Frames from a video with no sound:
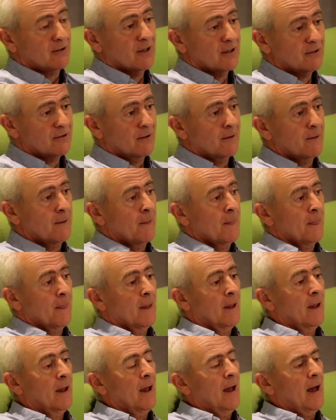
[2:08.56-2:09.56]
it.
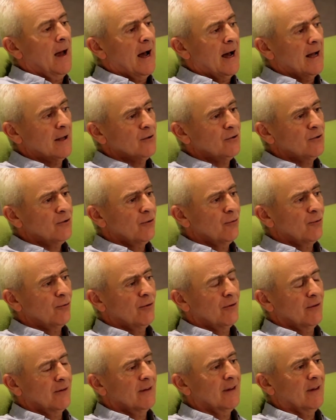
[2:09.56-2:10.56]
And
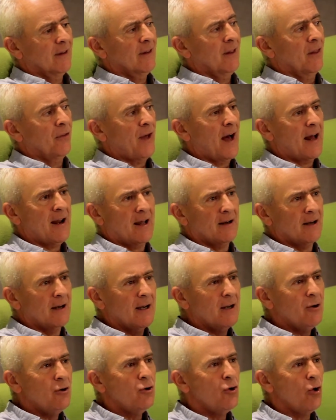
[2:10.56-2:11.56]
that had an
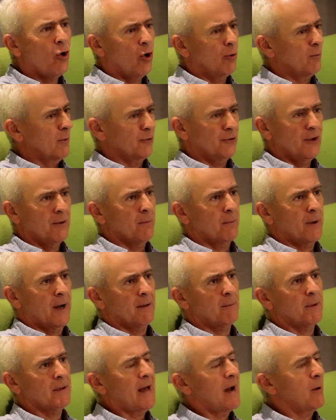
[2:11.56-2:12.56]
enormous impact.
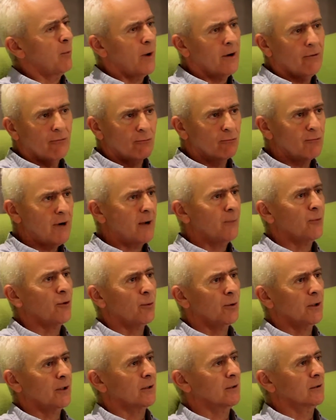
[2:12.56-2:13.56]
I mean, that went round the
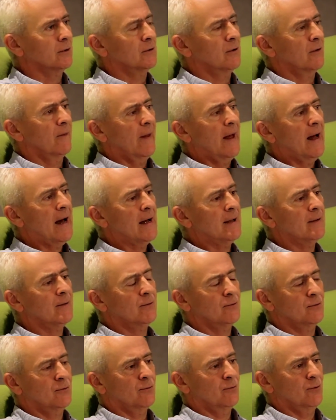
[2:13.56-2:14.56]
world,
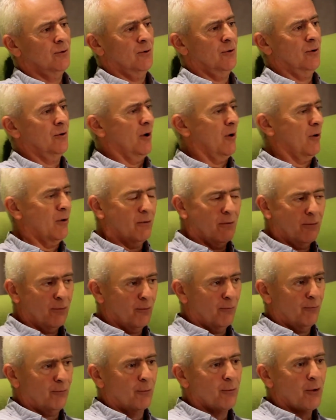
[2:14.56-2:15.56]
and, you know,
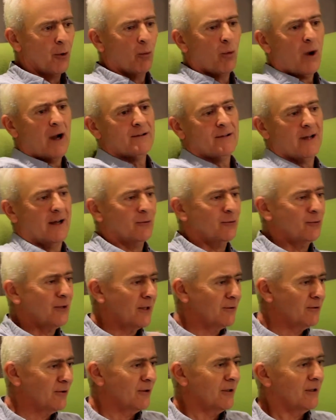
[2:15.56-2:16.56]
from the White House
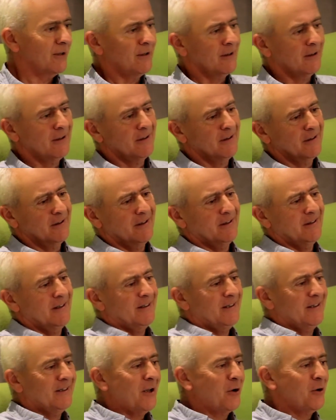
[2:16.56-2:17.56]
down to the
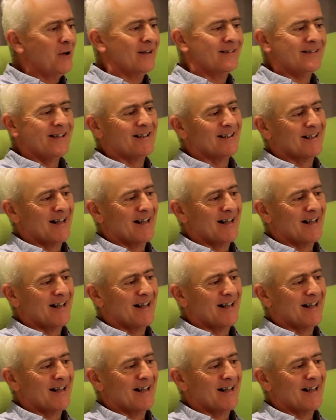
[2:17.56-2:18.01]
lowliest little